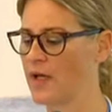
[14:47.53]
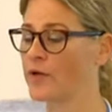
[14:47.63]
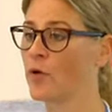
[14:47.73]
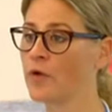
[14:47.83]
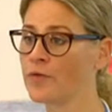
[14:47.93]

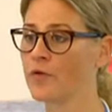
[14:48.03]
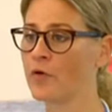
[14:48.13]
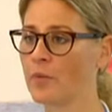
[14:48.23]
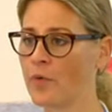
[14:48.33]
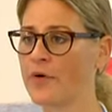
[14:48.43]
and
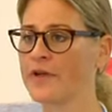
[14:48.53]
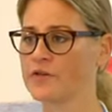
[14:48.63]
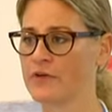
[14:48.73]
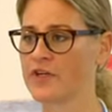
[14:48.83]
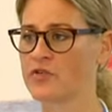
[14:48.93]
also more
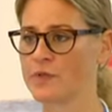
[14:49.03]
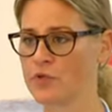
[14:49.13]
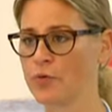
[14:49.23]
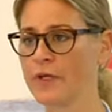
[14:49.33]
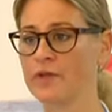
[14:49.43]
interaction
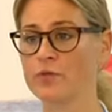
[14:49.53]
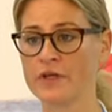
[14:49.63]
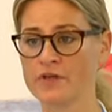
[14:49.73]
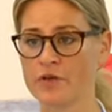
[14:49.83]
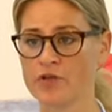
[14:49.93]
between the
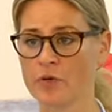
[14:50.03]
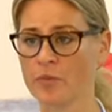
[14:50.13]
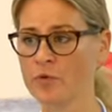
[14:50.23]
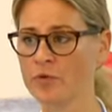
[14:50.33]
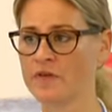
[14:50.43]
research
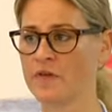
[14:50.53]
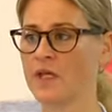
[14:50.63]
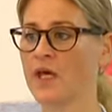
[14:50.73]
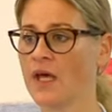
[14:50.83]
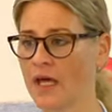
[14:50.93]

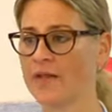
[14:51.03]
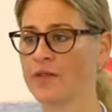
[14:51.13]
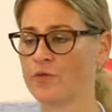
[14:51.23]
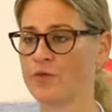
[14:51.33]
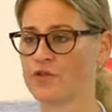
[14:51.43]
community
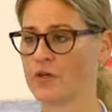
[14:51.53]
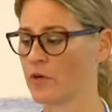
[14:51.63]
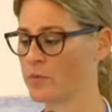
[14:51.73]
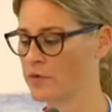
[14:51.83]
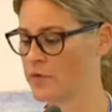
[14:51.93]
and the fishing
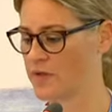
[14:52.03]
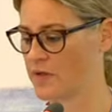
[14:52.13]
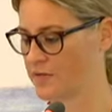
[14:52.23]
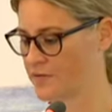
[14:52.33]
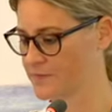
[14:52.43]

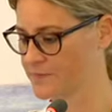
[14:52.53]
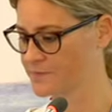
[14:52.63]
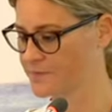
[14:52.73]
communities.